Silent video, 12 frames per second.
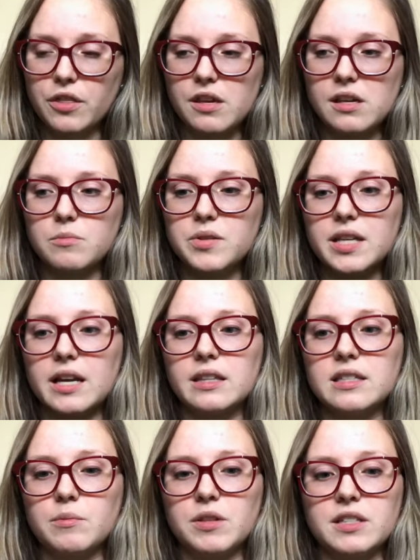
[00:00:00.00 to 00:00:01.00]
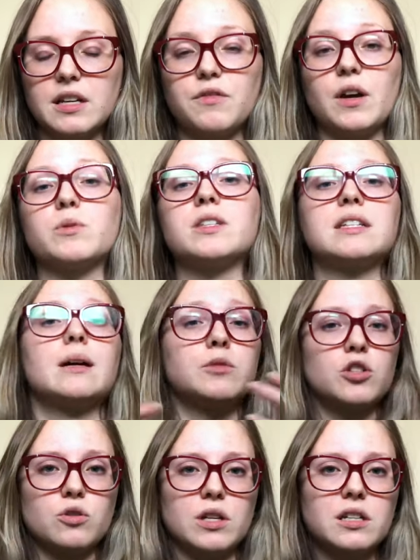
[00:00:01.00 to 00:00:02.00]
themes and some of the stuff that was
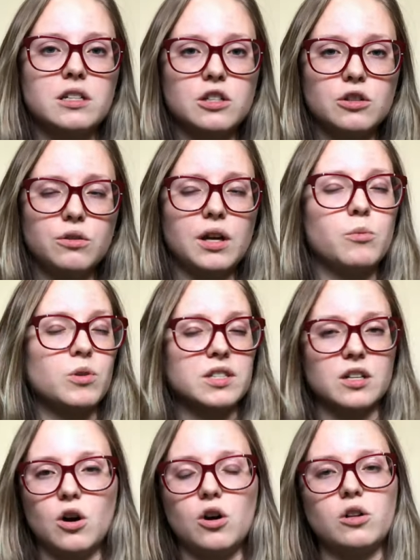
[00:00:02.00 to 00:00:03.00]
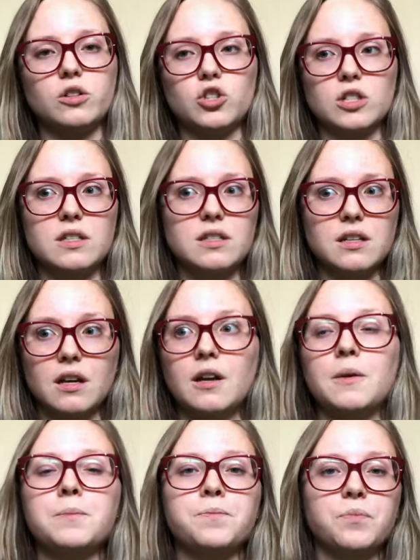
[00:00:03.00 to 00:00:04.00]
demonstrated to you. It wasn't all just,
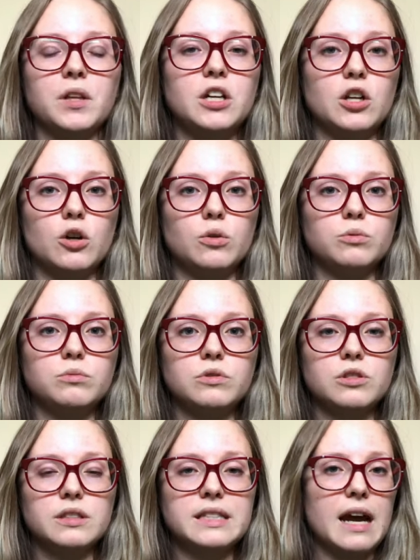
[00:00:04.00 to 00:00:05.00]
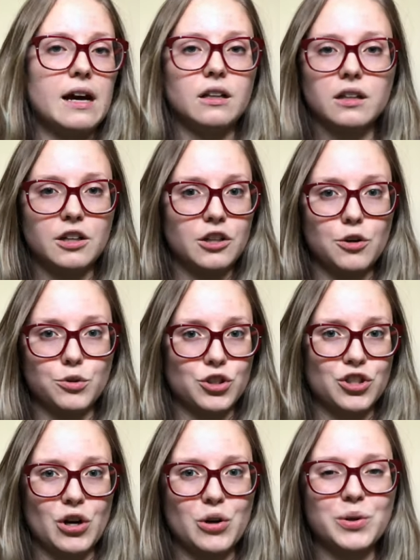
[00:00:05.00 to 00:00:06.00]
you know, tell and no
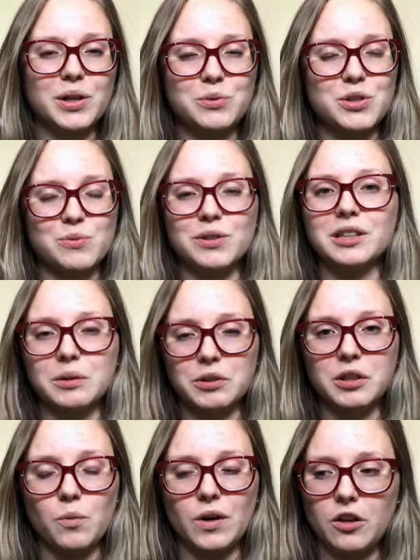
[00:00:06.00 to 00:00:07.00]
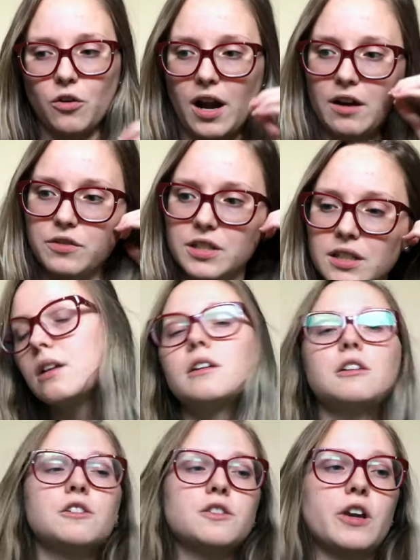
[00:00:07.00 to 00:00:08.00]
show. It was really, really well crafted.
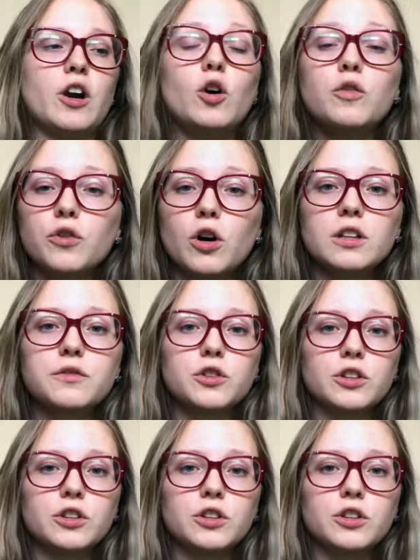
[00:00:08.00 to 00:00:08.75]
So yeah, overall, if